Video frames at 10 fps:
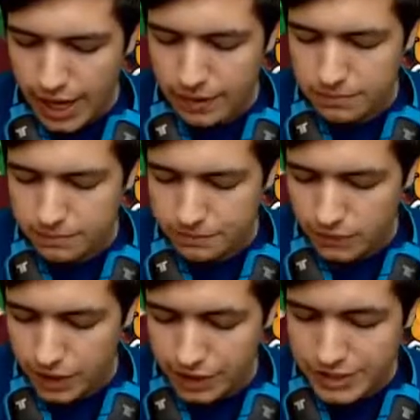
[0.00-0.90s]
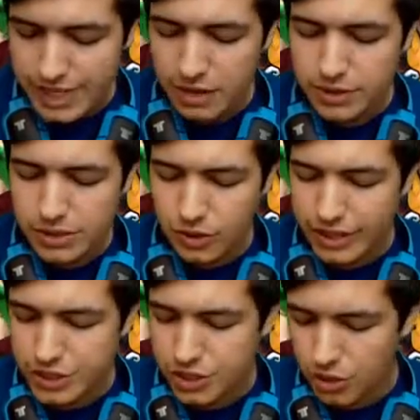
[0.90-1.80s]
The sound is
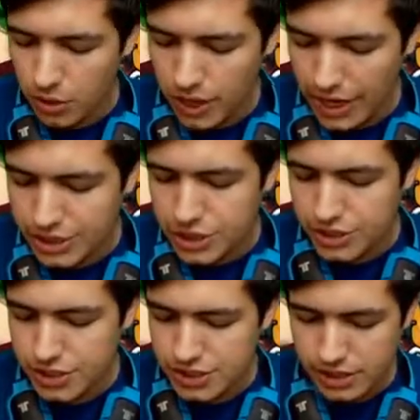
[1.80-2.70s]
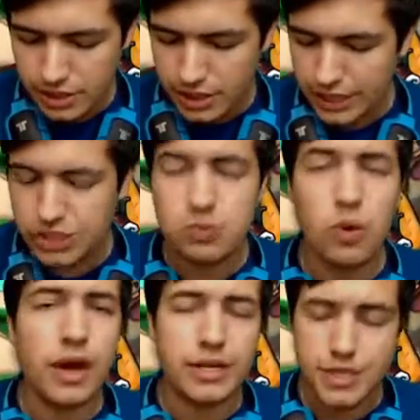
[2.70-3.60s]
great too. It just
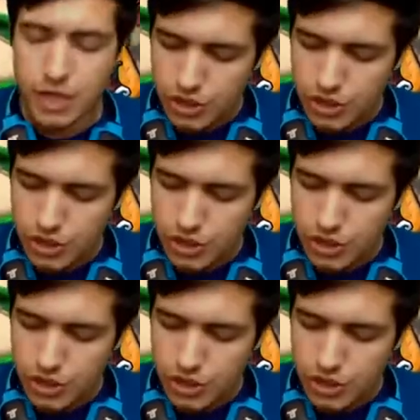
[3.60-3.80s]
works.